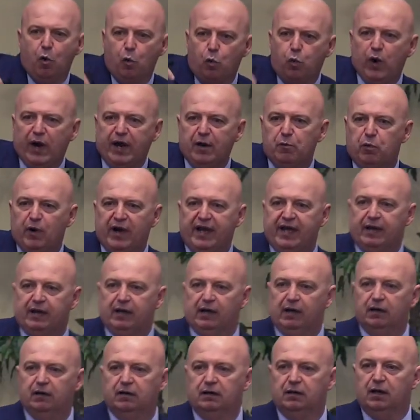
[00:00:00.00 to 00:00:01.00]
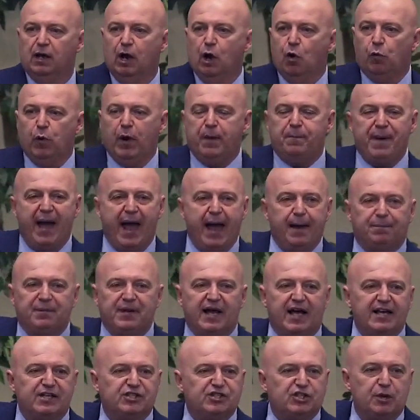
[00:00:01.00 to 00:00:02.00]
we win. We
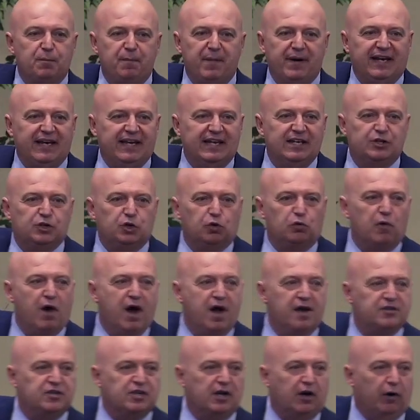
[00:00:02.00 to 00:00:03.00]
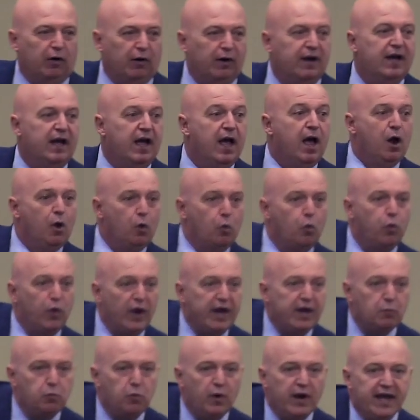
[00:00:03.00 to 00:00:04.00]
baptize somebody in Toronto,
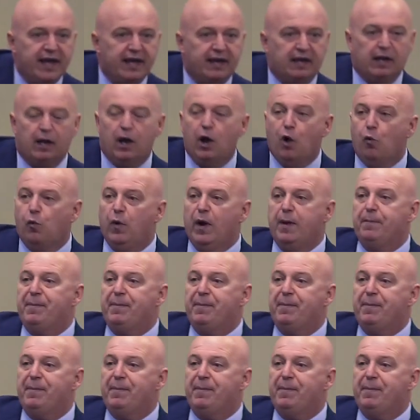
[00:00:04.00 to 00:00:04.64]
we win. We